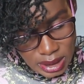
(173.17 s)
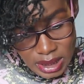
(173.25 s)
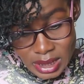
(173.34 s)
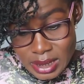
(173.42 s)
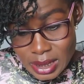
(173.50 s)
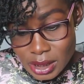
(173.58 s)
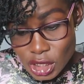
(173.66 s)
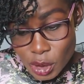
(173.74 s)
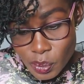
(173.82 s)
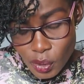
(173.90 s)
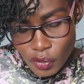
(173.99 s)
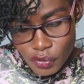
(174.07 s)

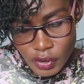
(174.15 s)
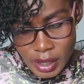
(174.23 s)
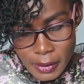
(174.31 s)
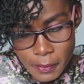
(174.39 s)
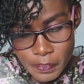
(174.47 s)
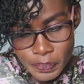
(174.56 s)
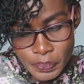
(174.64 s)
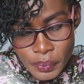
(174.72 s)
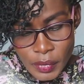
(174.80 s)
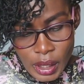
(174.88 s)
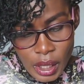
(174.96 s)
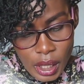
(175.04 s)
citizenship, of
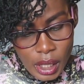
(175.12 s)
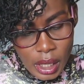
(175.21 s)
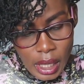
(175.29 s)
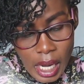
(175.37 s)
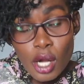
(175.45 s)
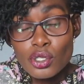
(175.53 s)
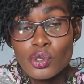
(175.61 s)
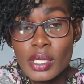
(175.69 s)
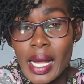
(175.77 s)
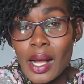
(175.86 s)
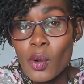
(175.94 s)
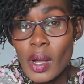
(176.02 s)
how to
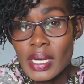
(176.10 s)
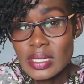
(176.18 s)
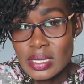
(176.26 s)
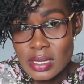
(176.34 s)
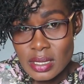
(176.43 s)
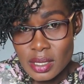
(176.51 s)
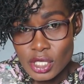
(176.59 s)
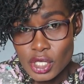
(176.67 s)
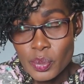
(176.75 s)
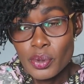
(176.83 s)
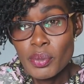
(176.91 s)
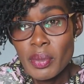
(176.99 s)
acquire
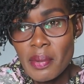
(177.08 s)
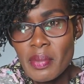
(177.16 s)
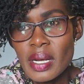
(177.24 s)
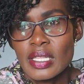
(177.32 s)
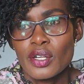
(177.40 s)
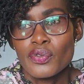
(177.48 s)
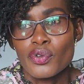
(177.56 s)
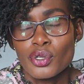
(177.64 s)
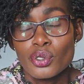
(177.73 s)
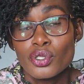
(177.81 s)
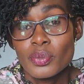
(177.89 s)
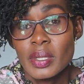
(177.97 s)
citizenship. Remember that for
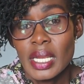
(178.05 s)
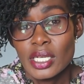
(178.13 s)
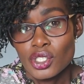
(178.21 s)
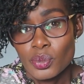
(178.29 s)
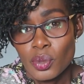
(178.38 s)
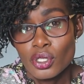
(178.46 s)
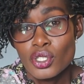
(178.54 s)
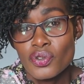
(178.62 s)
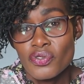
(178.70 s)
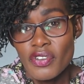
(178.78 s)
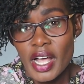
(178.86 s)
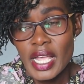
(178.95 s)
you to be eligible
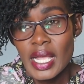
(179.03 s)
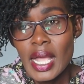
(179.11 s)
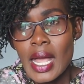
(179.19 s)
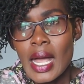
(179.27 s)
to vie